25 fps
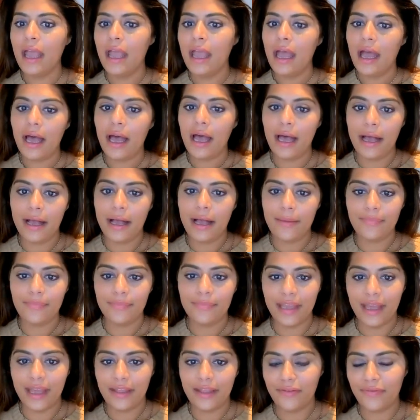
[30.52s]
and
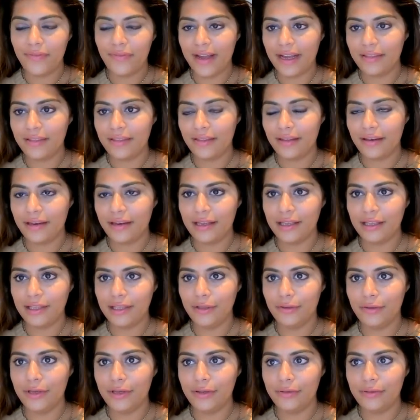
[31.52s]
the fact that
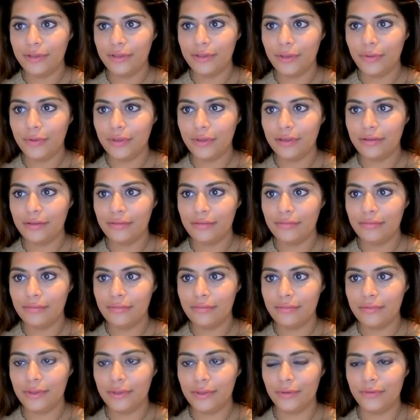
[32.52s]
you can
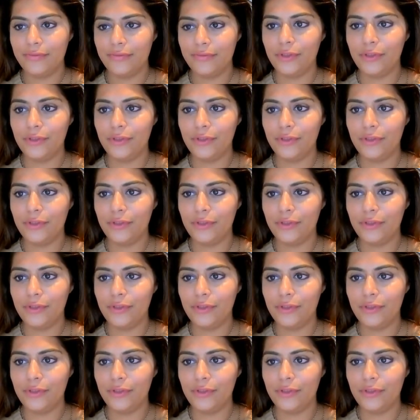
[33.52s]
sort of